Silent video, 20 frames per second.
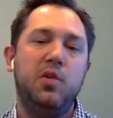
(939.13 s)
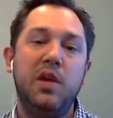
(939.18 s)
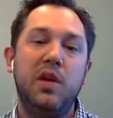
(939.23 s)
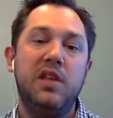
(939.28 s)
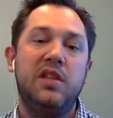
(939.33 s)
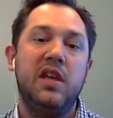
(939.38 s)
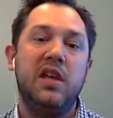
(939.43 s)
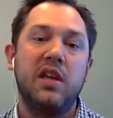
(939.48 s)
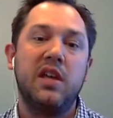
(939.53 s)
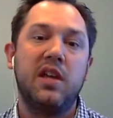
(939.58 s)
We
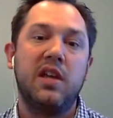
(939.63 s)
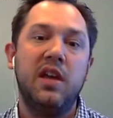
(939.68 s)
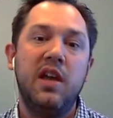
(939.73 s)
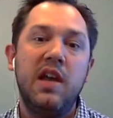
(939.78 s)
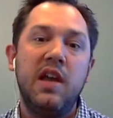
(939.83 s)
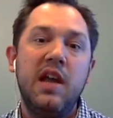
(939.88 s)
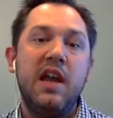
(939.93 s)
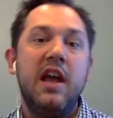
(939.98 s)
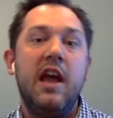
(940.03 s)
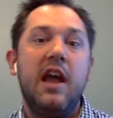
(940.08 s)
think
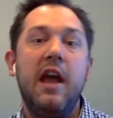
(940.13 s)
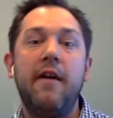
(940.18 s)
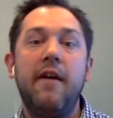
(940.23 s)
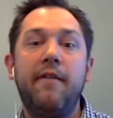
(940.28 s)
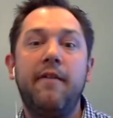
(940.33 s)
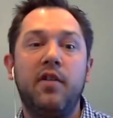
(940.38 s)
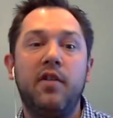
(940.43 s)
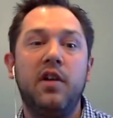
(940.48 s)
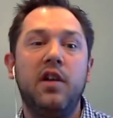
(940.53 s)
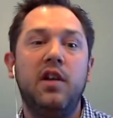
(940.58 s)

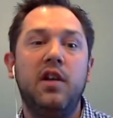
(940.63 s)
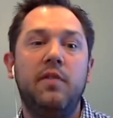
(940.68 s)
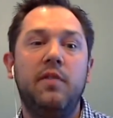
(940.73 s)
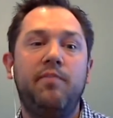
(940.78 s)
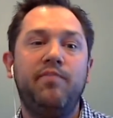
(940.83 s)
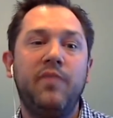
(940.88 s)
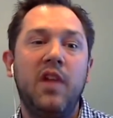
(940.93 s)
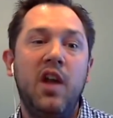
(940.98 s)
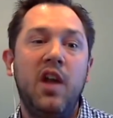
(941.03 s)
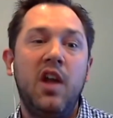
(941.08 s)

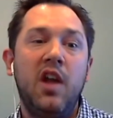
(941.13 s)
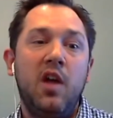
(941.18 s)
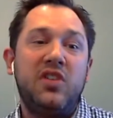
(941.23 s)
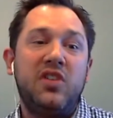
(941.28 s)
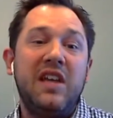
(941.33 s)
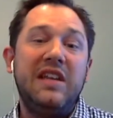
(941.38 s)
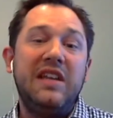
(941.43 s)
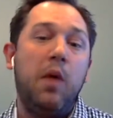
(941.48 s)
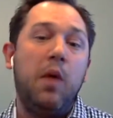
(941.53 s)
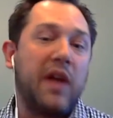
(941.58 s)
we'll
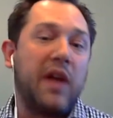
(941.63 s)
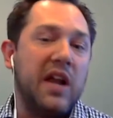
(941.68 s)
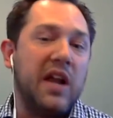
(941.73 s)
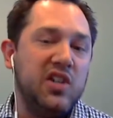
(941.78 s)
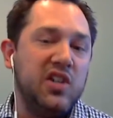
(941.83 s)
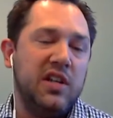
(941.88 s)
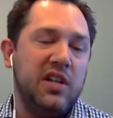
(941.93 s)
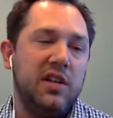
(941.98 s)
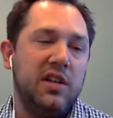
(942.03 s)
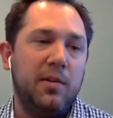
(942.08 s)
say network
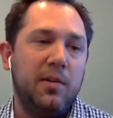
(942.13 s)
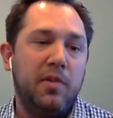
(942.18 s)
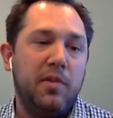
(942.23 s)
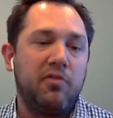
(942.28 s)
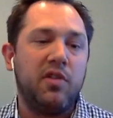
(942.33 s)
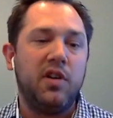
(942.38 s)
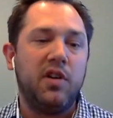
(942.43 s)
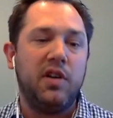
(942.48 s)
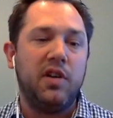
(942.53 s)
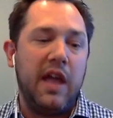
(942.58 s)
engineer,
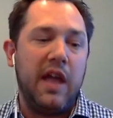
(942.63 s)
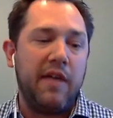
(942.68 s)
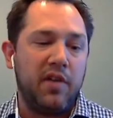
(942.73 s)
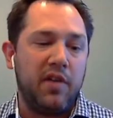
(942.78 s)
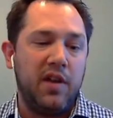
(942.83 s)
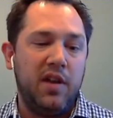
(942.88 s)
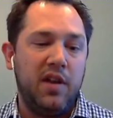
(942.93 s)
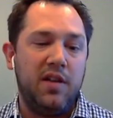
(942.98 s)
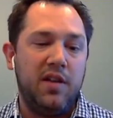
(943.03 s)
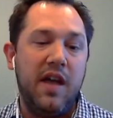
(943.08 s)
but really
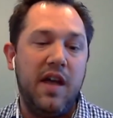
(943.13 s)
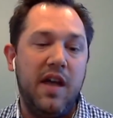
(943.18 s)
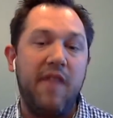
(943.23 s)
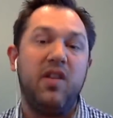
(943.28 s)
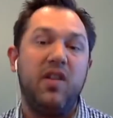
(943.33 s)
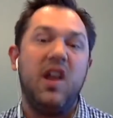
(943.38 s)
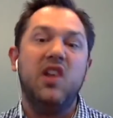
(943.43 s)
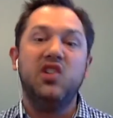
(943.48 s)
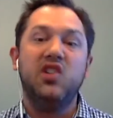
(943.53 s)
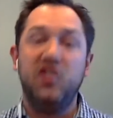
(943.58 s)

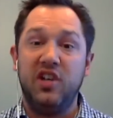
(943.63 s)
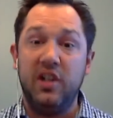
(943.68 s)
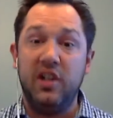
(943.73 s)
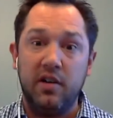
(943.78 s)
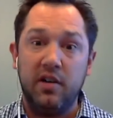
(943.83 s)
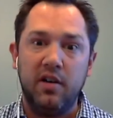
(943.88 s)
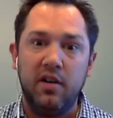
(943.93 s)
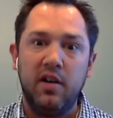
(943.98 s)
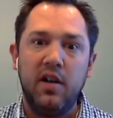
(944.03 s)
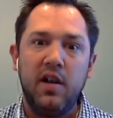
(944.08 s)
every
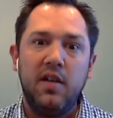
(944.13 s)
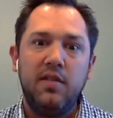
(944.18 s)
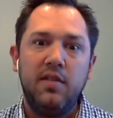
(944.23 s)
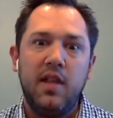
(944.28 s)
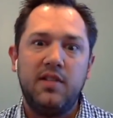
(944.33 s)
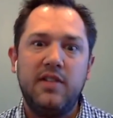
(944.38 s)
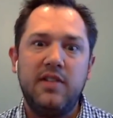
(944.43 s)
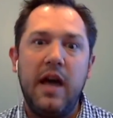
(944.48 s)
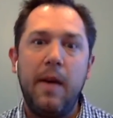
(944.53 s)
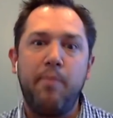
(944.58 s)
engineer
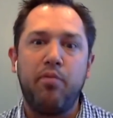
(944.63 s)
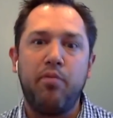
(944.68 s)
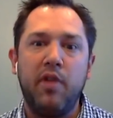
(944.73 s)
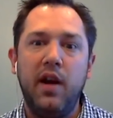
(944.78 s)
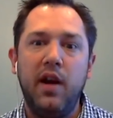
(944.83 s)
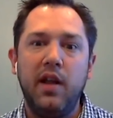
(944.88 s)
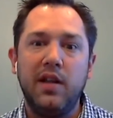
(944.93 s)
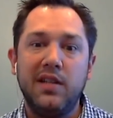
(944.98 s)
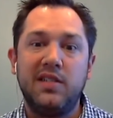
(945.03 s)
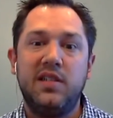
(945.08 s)
that's
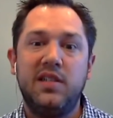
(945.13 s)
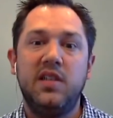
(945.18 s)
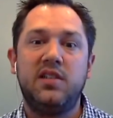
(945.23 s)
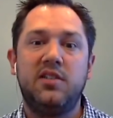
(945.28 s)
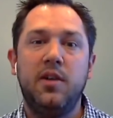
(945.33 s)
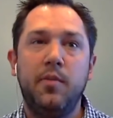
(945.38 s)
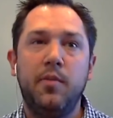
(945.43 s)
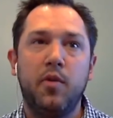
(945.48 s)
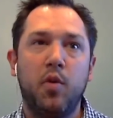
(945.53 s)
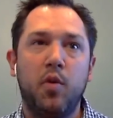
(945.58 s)
operating a
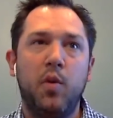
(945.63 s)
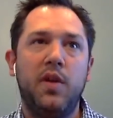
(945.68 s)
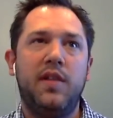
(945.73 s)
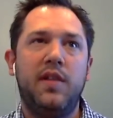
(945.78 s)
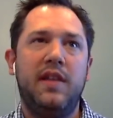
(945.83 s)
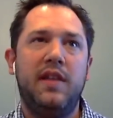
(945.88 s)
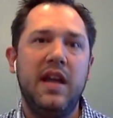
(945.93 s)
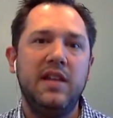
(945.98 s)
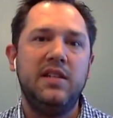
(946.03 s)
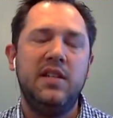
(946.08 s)
system or with
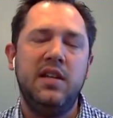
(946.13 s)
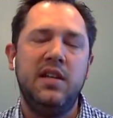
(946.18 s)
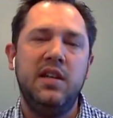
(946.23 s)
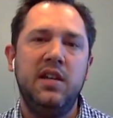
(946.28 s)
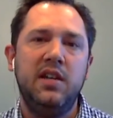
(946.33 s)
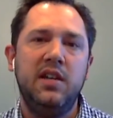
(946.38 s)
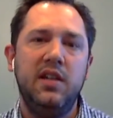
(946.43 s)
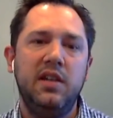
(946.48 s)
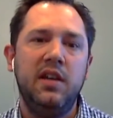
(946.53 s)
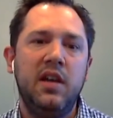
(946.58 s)
an
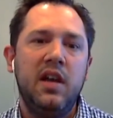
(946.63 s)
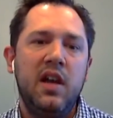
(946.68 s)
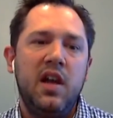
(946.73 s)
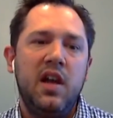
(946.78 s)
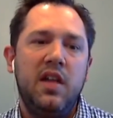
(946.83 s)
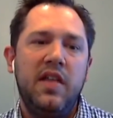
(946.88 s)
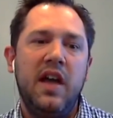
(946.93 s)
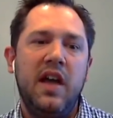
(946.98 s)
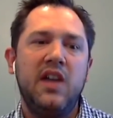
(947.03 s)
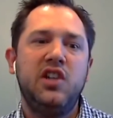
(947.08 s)
IT
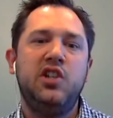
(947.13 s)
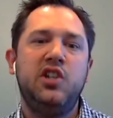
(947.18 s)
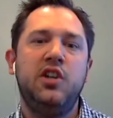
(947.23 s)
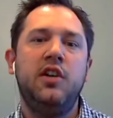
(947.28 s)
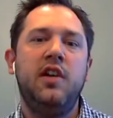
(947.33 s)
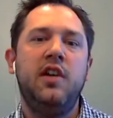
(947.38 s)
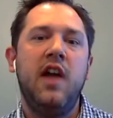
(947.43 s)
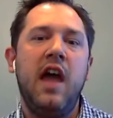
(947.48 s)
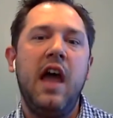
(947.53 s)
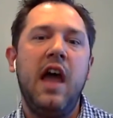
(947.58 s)
that
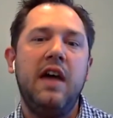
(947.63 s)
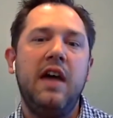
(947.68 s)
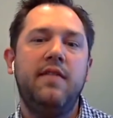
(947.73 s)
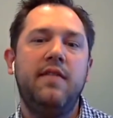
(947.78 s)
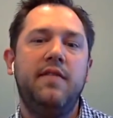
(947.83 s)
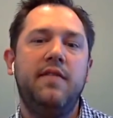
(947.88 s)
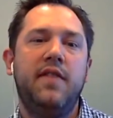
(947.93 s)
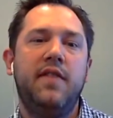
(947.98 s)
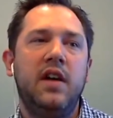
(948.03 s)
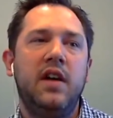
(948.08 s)
should
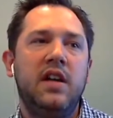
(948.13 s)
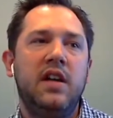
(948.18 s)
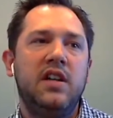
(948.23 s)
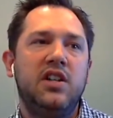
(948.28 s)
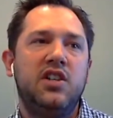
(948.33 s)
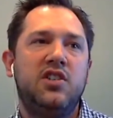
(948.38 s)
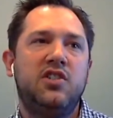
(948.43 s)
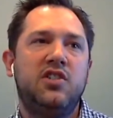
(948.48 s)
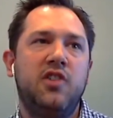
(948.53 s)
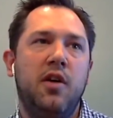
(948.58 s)
have
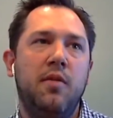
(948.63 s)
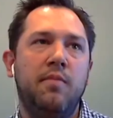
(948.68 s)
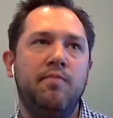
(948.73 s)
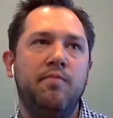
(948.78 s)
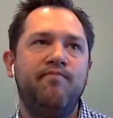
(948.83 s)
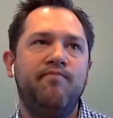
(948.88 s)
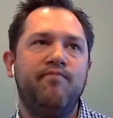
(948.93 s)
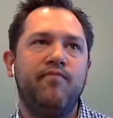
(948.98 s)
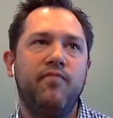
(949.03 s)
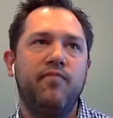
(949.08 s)

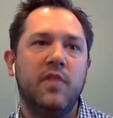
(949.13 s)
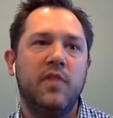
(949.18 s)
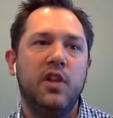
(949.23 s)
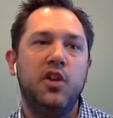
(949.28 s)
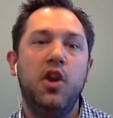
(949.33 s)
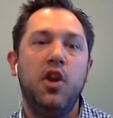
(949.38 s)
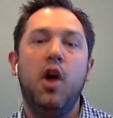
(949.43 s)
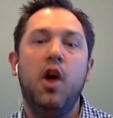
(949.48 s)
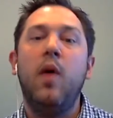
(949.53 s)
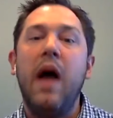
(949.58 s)
some
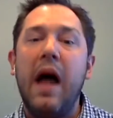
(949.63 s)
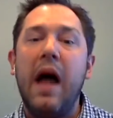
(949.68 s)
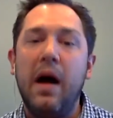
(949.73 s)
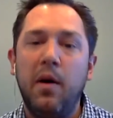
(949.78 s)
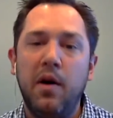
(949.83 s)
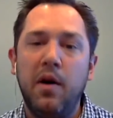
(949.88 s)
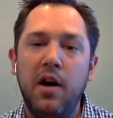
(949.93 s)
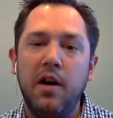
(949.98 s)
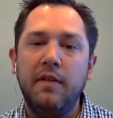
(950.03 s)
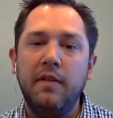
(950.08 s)

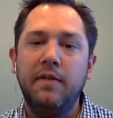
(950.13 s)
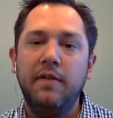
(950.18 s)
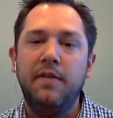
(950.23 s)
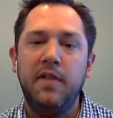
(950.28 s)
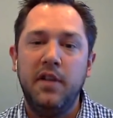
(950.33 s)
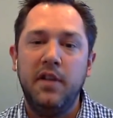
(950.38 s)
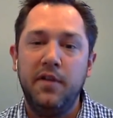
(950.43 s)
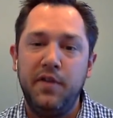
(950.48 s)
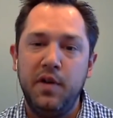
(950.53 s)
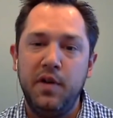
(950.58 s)
know-how
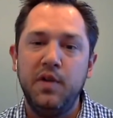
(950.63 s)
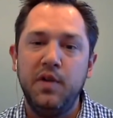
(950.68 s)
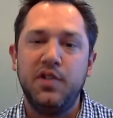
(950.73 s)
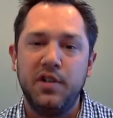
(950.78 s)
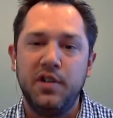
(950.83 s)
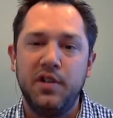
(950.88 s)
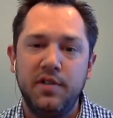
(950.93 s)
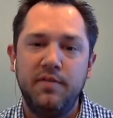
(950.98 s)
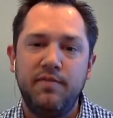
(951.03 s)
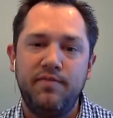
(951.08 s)
of in the
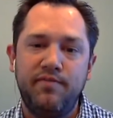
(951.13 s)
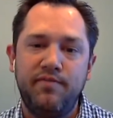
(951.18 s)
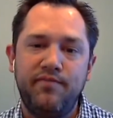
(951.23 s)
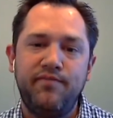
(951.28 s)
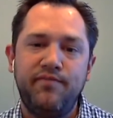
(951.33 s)
future.